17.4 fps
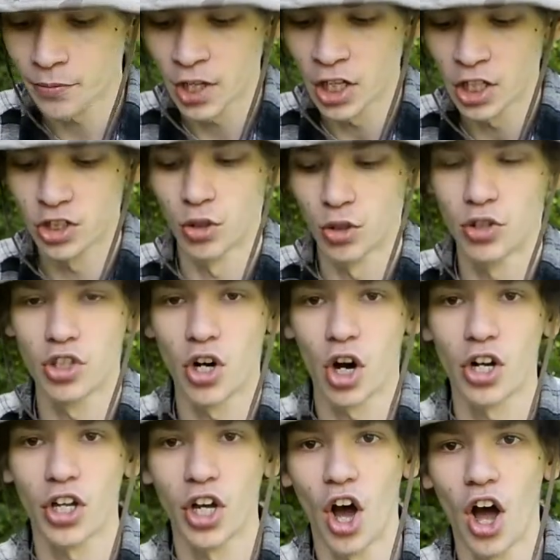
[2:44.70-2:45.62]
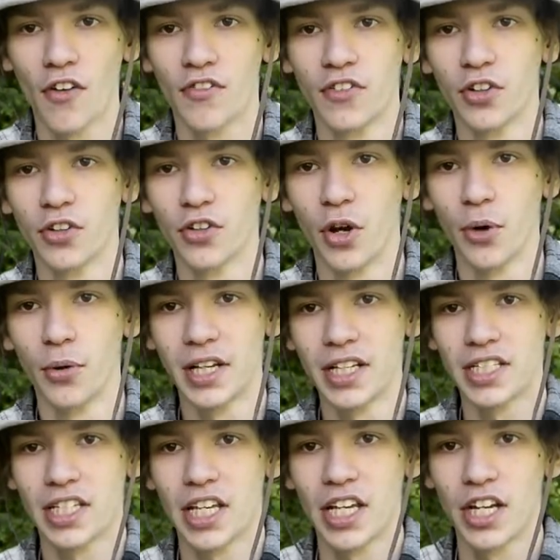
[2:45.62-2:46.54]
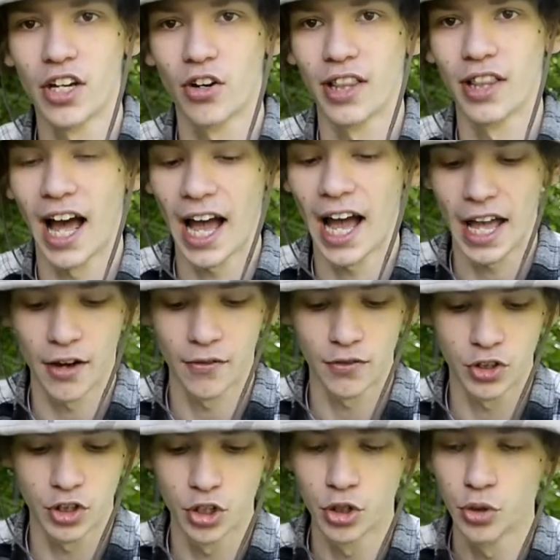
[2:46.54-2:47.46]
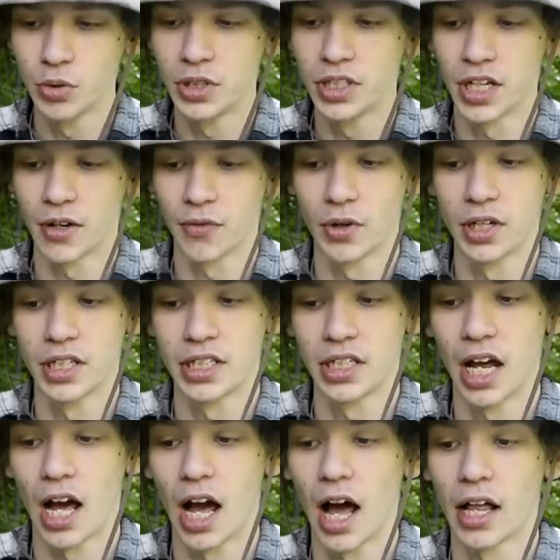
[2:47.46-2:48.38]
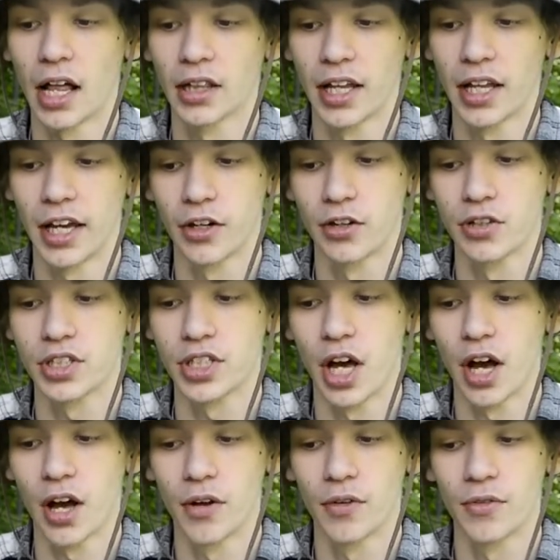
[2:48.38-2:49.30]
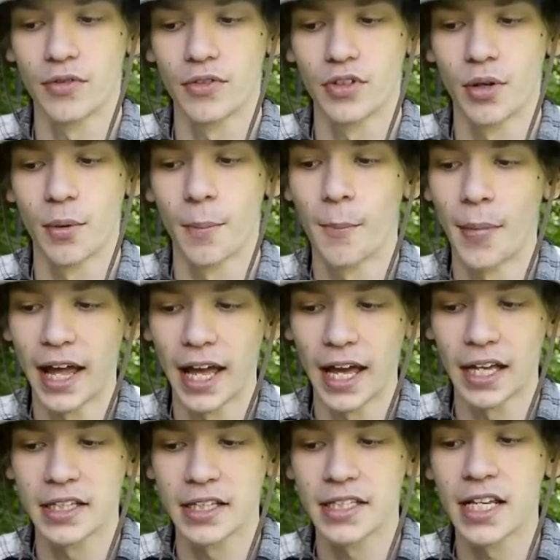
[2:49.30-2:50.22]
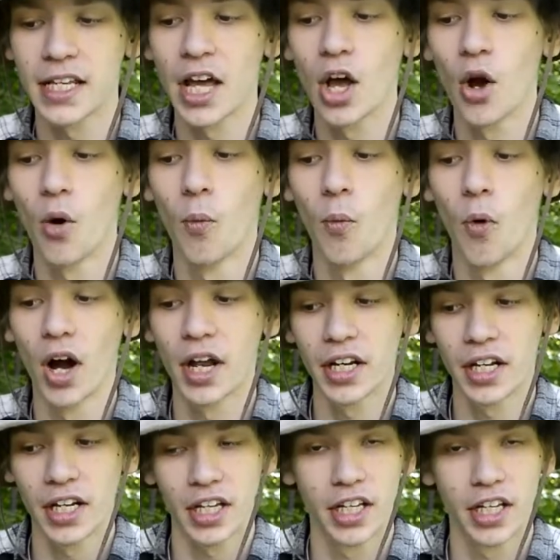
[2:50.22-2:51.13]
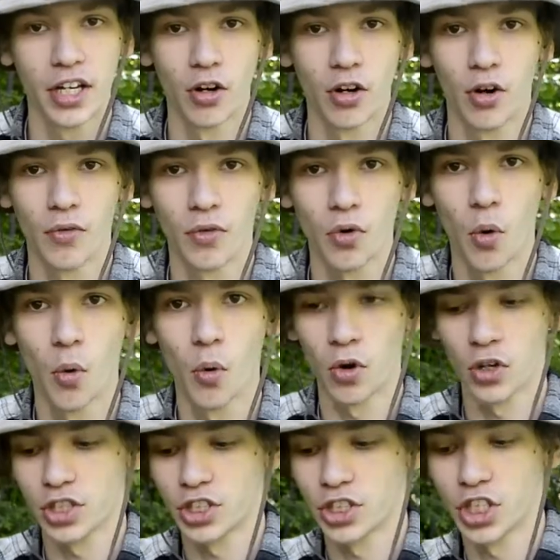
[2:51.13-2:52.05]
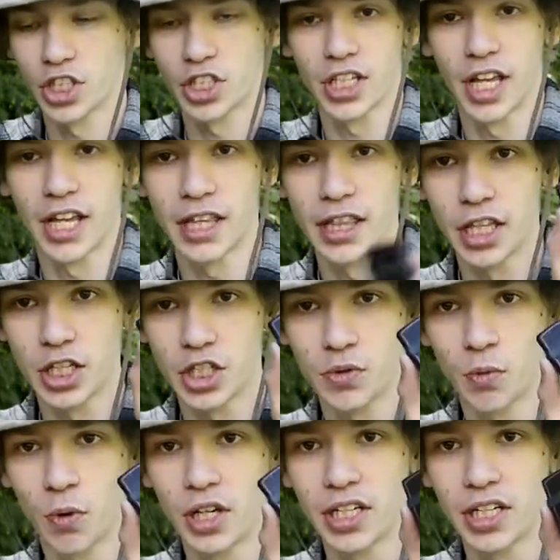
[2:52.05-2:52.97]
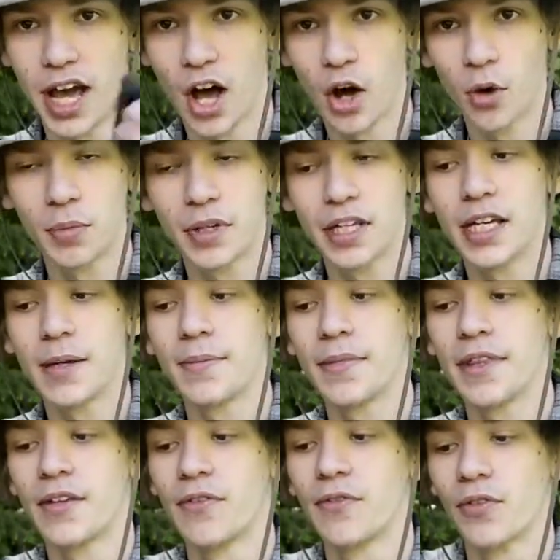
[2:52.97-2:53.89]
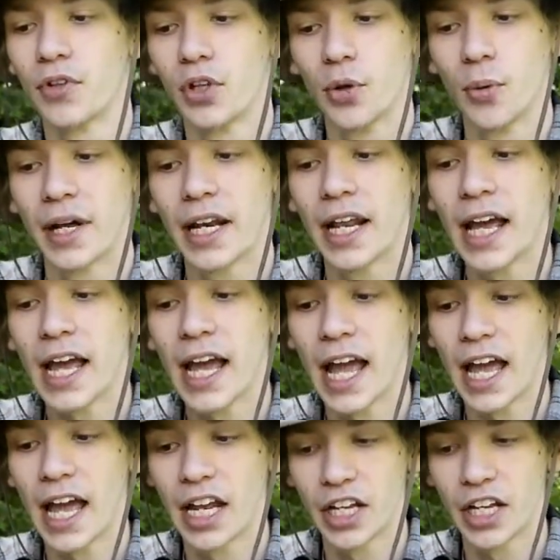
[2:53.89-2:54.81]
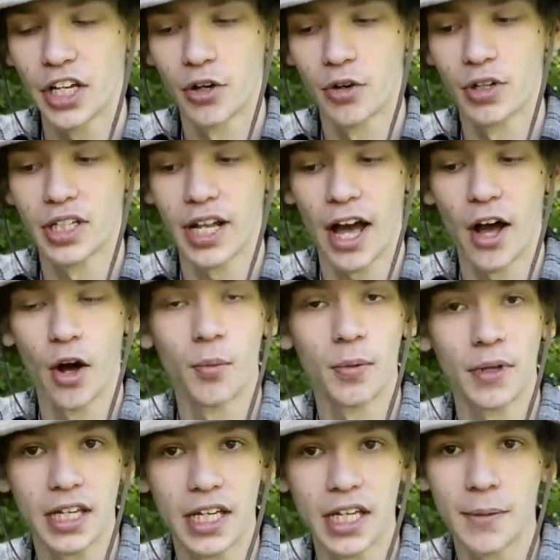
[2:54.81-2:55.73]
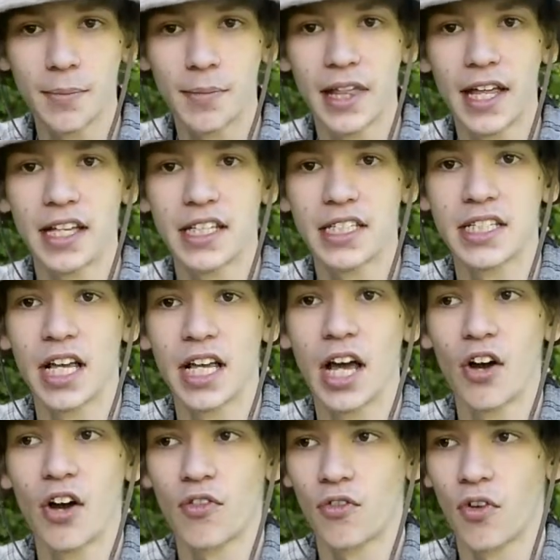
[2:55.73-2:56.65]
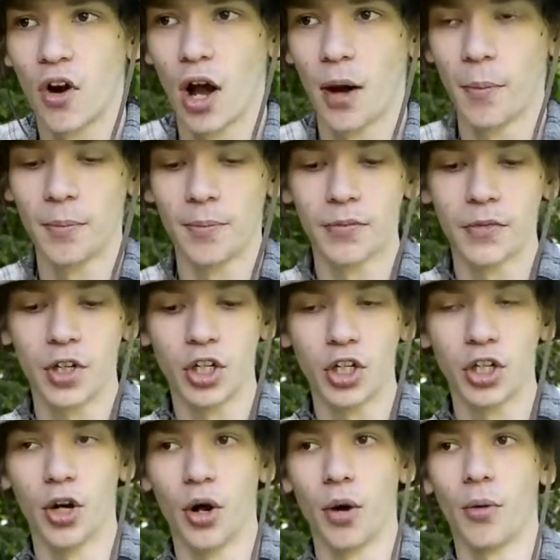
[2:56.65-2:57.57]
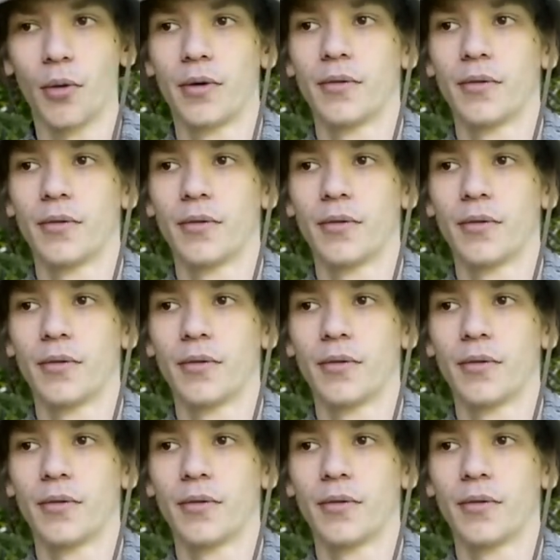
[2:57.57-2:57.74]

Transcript: So starting off you'll notice here that I have two different uh, layers of bands. One here of course just like this one to help keep the fluid in here and to help keep this from you know